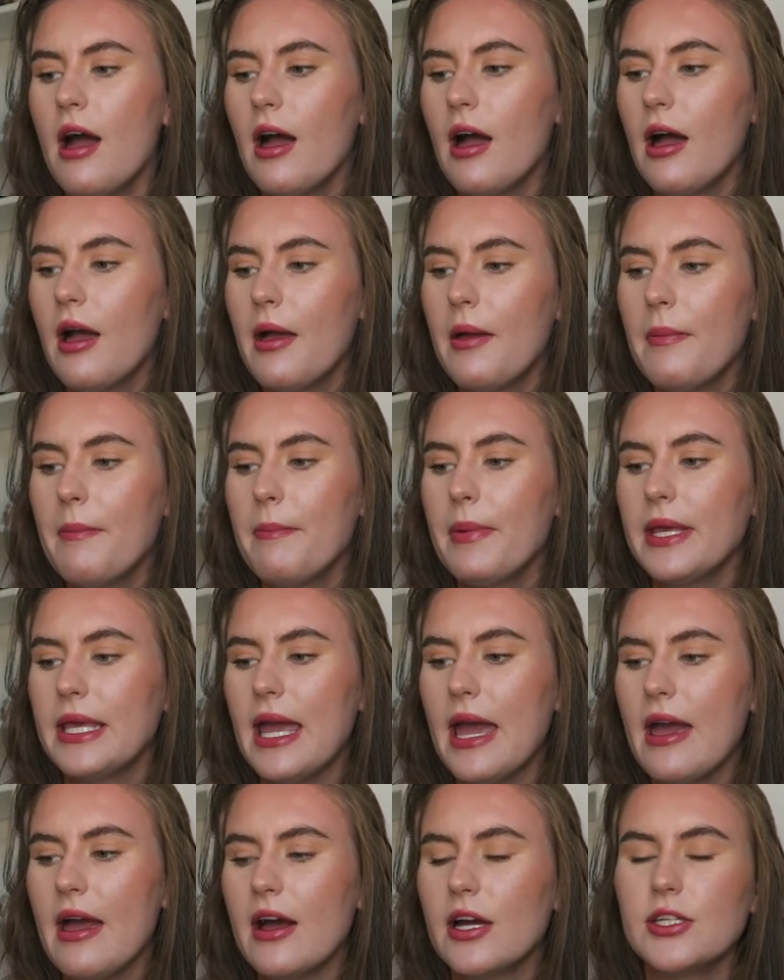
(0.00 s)
Um, but
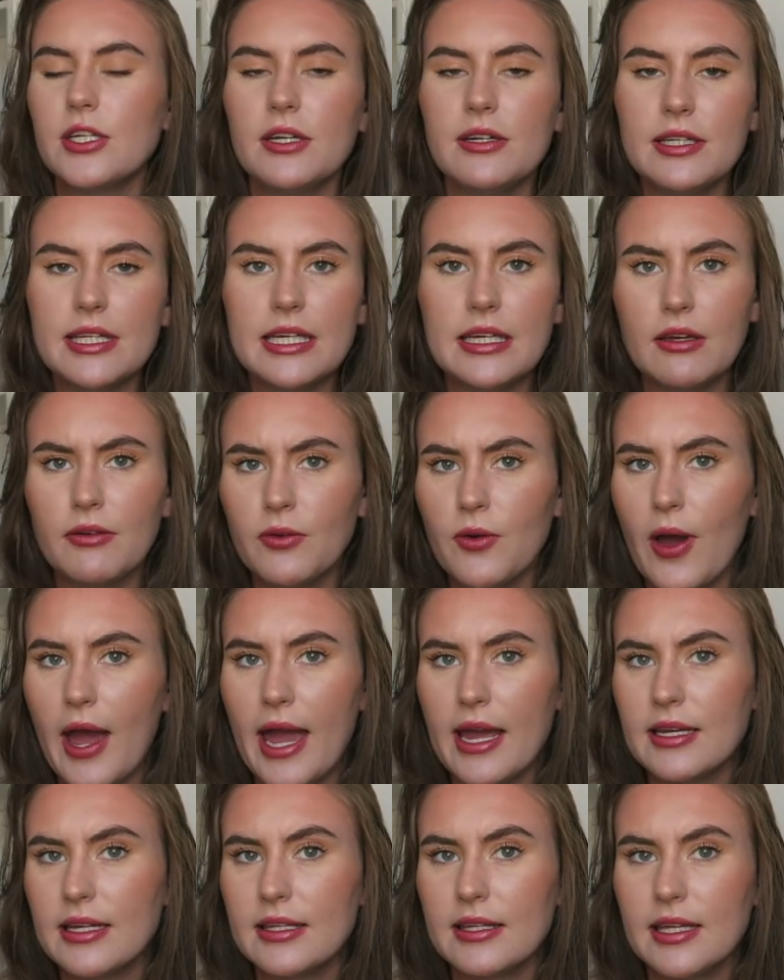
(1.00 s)
yeah, I don't think I've got
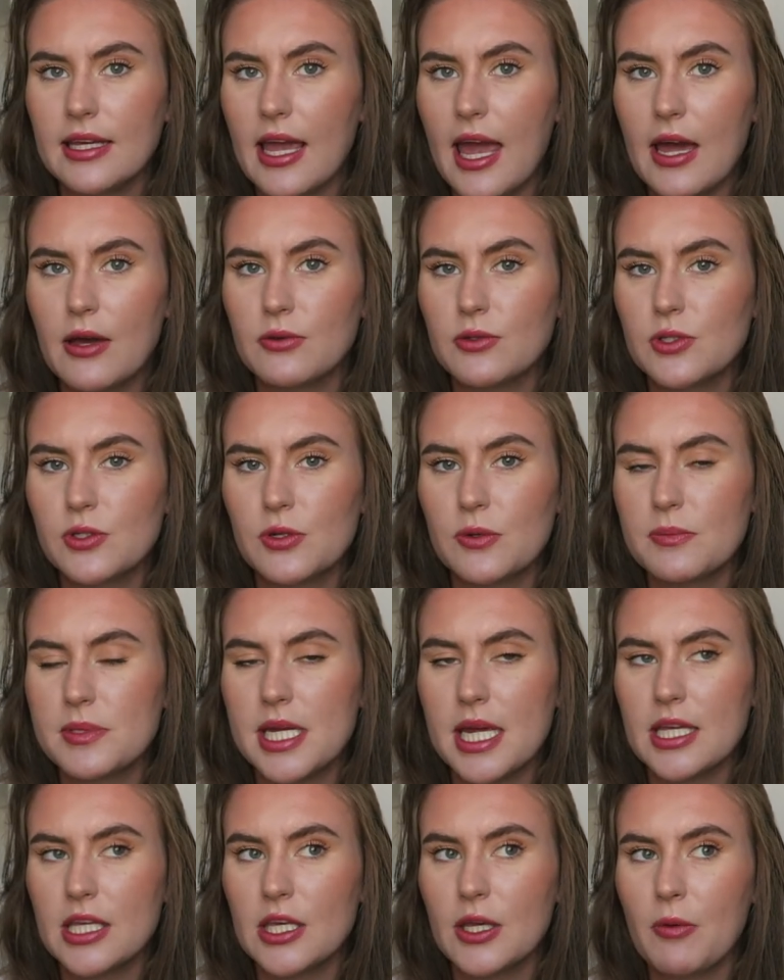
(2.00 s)
anything else to
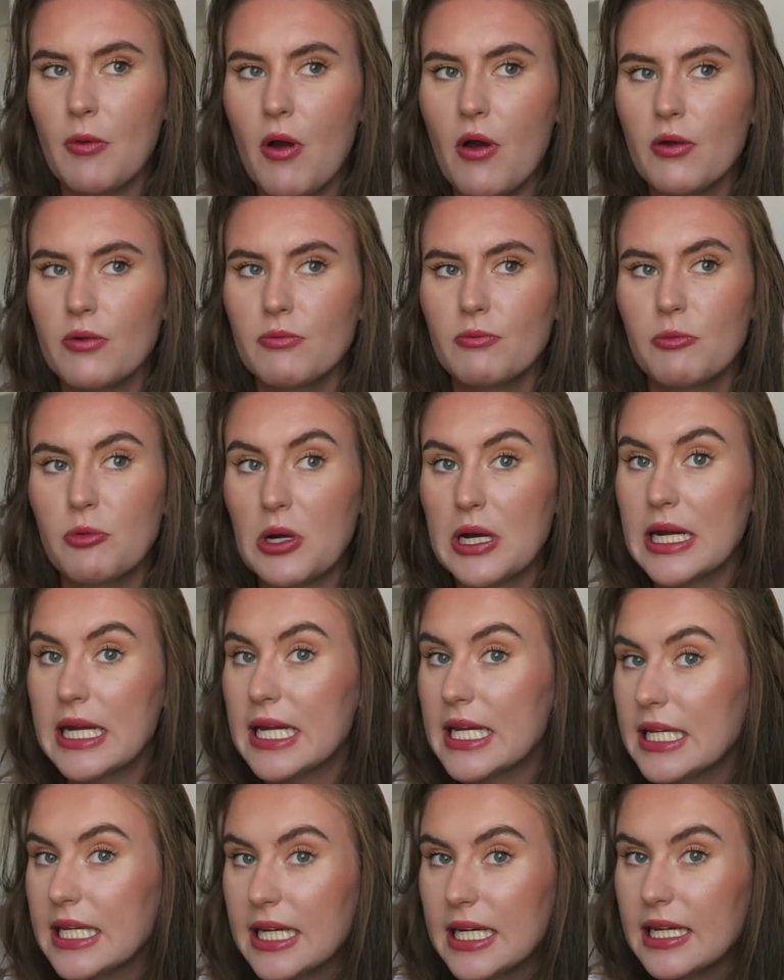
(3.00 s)
update you on
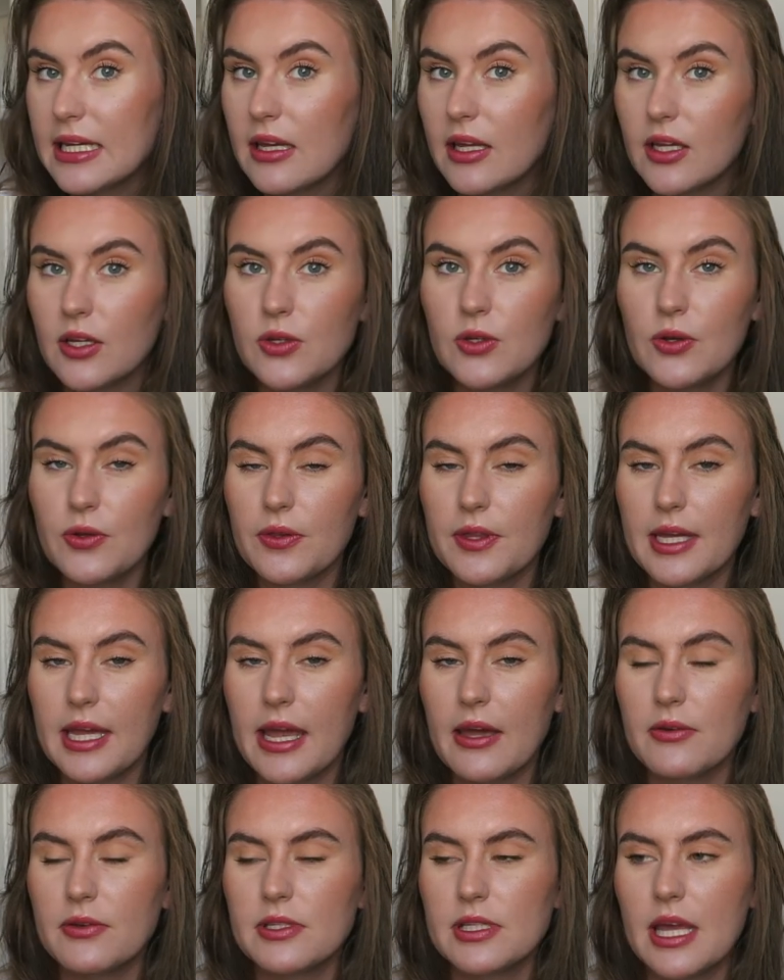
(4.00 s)
really, like nothing
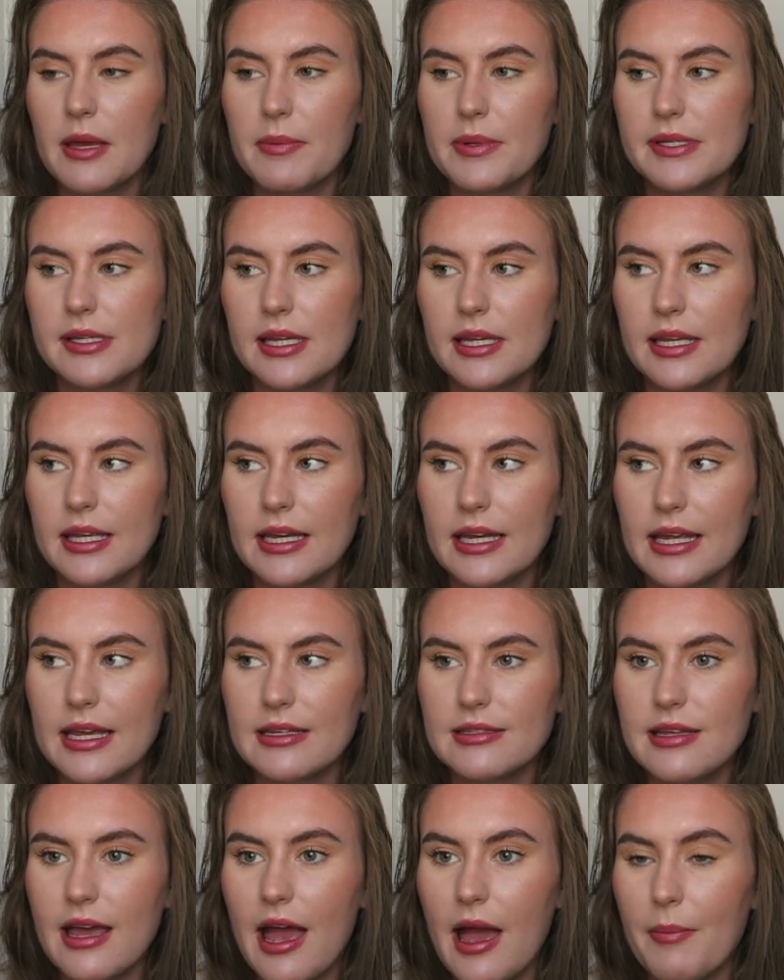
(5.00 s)
else particularly
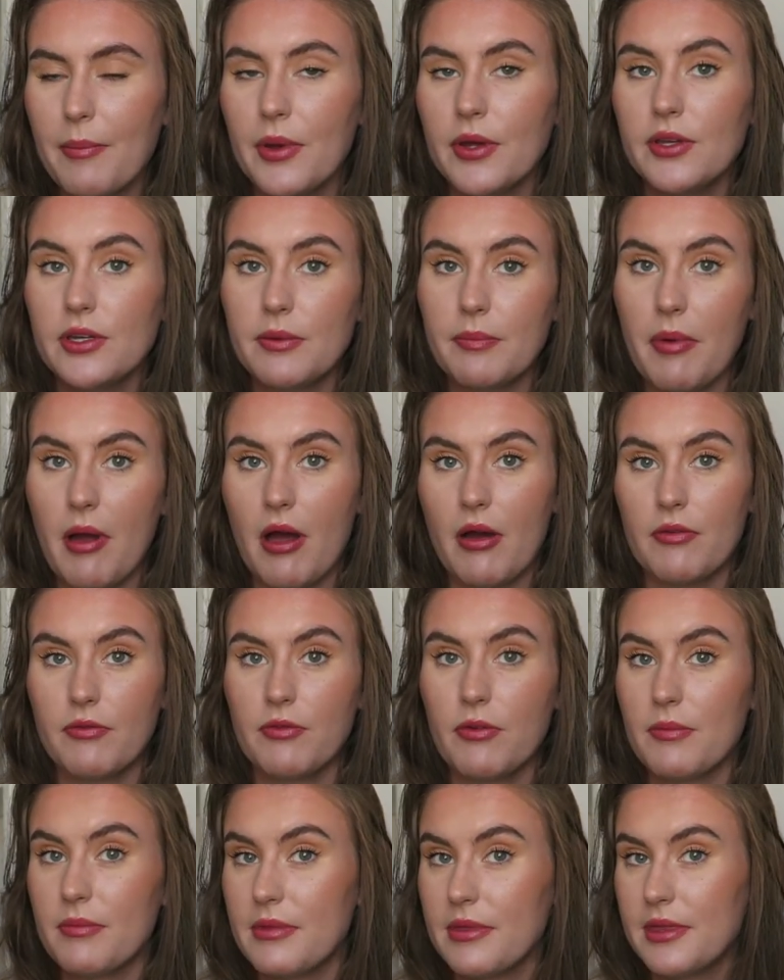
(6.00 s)
has happened apart
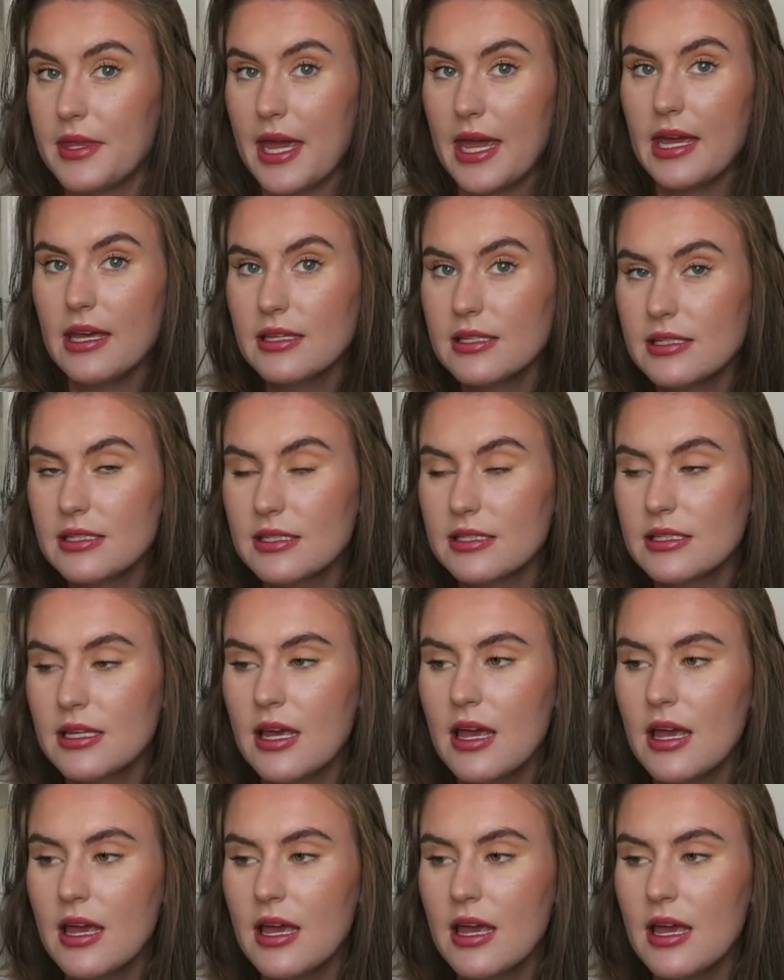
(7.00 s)
from this.